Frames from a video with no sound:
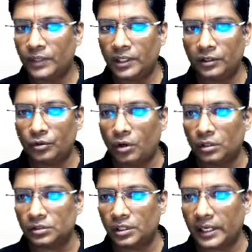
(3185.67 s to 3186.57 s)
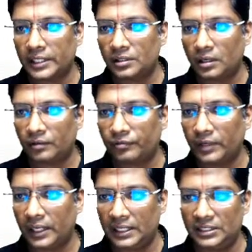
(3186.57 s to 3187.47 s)
into concentration of
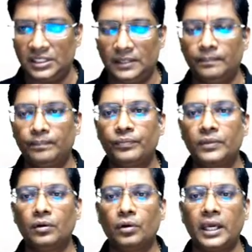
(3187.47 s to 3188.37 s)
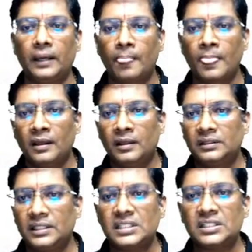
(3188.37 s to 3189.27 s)
Ag. Okay,
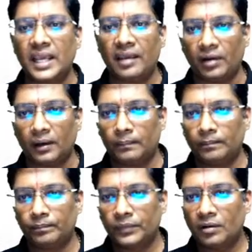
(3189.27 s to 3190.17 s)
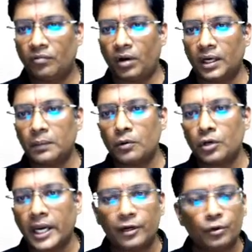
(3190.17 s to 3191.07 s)
this is K1. What about
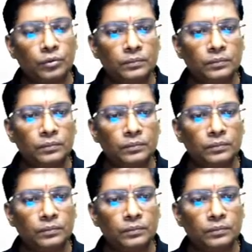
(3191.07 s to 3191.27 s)
K2?